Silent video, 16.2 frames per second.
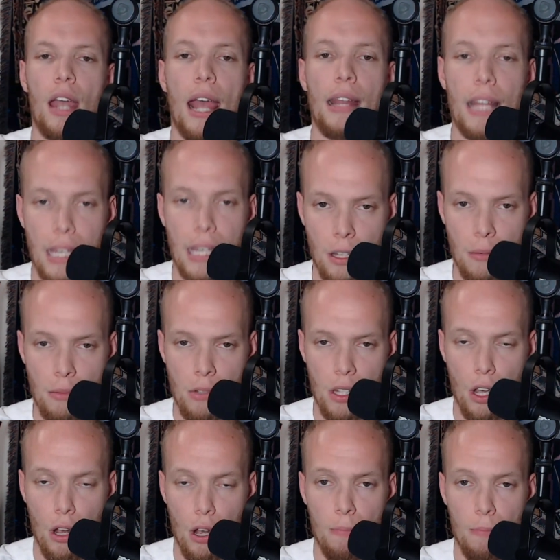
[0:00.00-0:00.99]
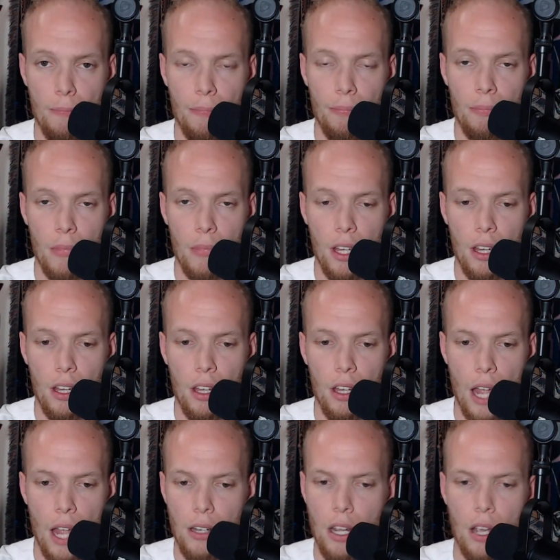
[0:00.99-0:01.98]
and they kicked him to the curb.
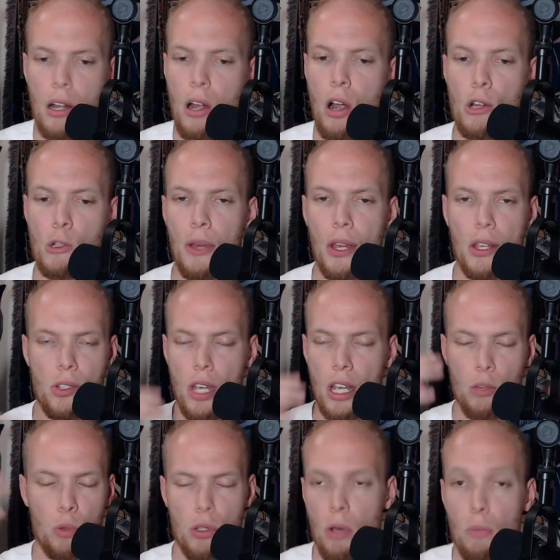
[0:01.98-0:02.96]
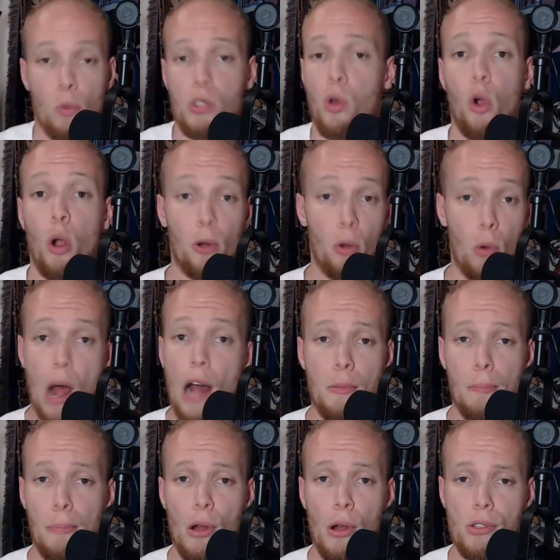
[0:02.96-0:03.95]
And Derek Carr's pick six was horrible to
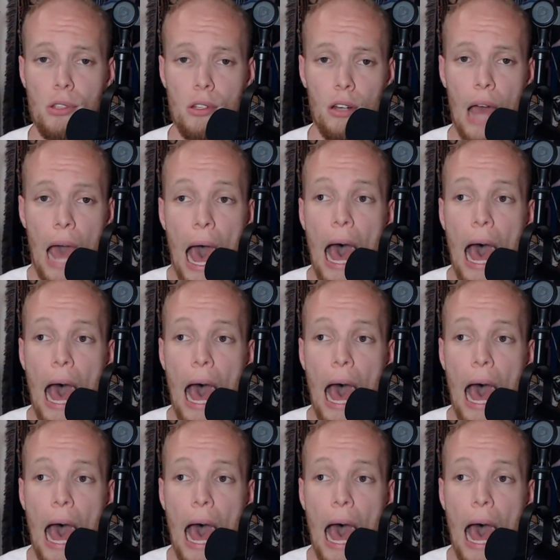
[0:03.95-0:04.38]
watch in person.